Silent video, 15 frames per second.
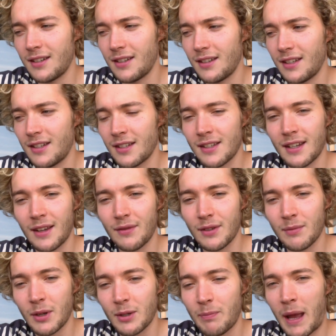he doesn't have
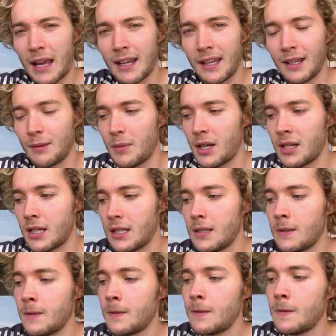as much backing and money,
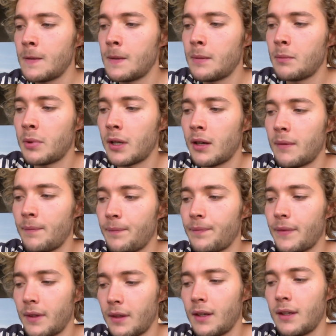but
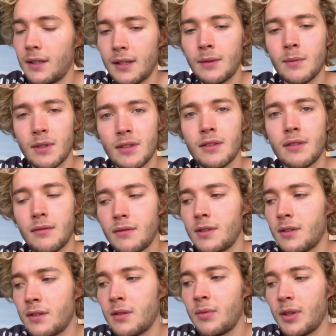he seems
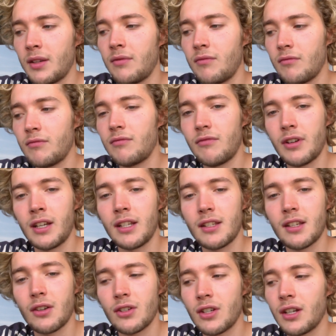to be really
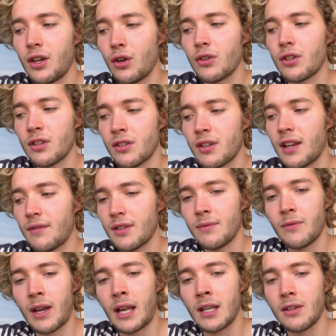socially conscious and have some
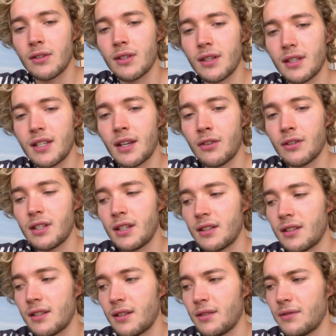values and integrity
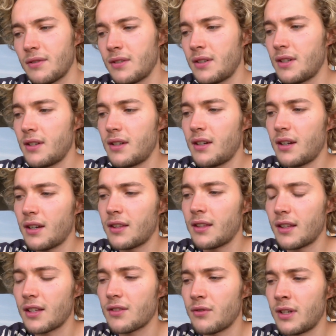and stuff. I
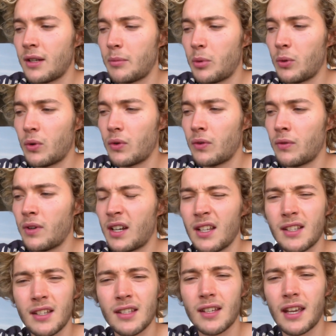think that's really important. And
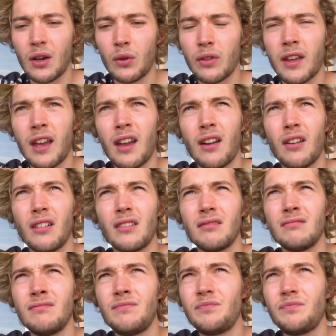he's into healthcare and